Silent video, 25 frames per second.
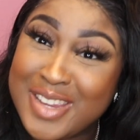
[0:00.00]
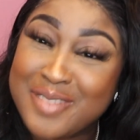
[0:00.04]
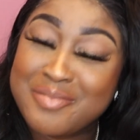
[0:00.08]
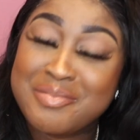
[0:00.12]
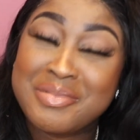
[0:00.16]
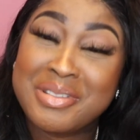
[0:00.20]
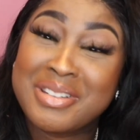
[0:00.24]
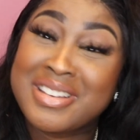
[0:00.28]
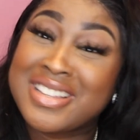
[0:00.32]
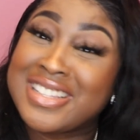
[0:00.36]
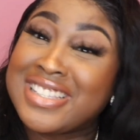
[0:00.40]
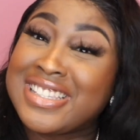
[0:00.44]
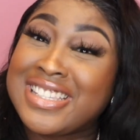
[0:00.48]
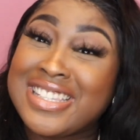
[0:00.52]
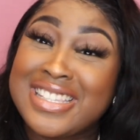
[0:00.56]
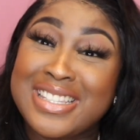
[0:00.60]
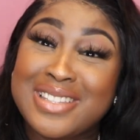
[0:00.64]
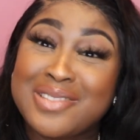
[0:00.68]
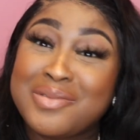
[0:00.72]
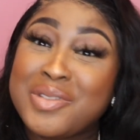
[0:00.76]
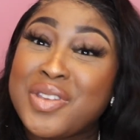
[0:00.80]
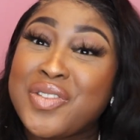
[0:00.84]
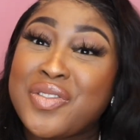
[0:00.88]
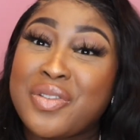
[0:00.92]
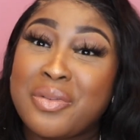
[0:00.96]
because
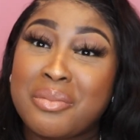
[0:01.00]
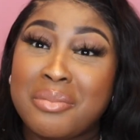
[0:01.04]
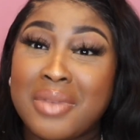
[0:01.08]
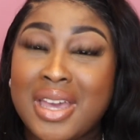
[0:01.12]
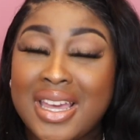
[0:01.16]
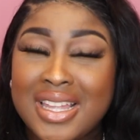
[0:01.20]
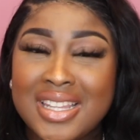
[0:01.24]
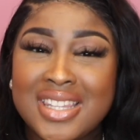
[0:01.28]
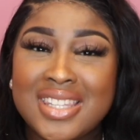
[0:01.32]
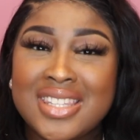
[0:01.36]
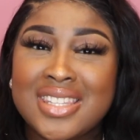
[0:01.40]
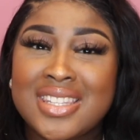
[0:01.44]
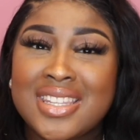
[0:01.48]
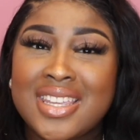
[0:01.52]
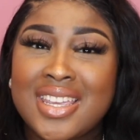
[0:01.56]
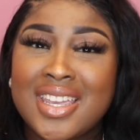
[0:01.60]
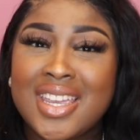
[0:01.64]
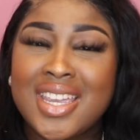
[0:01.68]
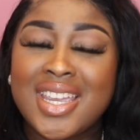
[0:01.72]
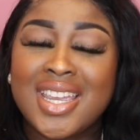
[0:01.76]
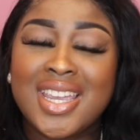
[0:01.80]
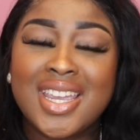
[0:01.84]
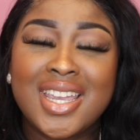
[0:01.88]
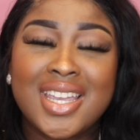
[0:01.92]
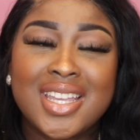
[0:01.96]
he's moving mad.
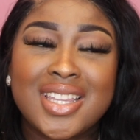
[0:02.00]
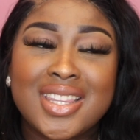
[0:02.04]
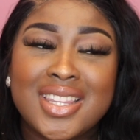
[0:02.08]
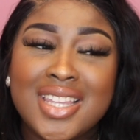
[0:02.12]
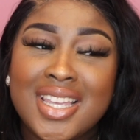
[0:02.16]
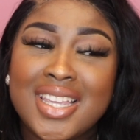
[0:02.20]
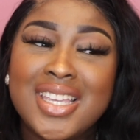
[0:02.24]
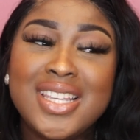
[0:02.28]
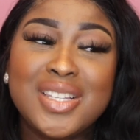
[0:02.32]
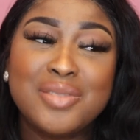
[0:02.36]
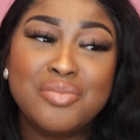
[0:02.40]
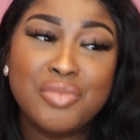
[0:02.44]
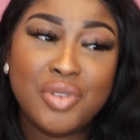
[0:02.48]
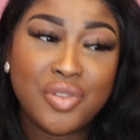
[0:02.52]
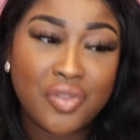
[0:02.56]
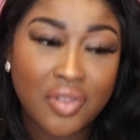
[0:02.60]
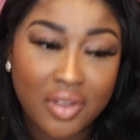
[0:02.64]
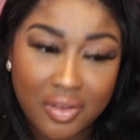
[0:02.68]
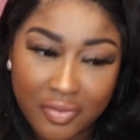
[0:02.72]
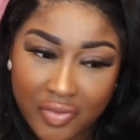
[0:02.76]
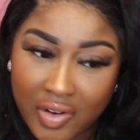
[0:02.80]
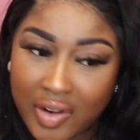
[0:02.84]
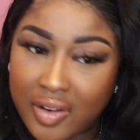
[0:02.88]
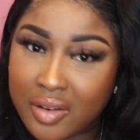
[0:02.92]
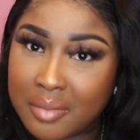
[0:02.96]
That he's
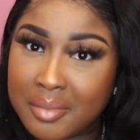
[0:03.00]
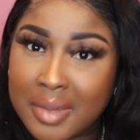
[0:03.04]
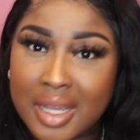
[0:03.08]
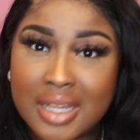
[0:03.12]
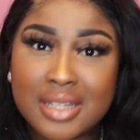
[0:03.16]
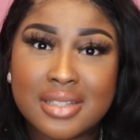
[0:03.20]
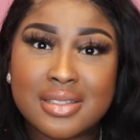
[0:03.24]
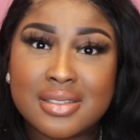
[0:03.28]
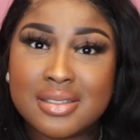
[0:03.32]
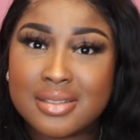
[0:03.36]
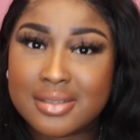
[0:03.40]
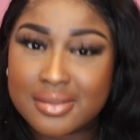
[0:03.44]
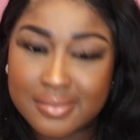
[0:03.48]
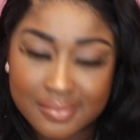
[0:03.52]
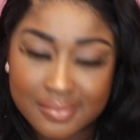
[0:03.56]
moving very mad.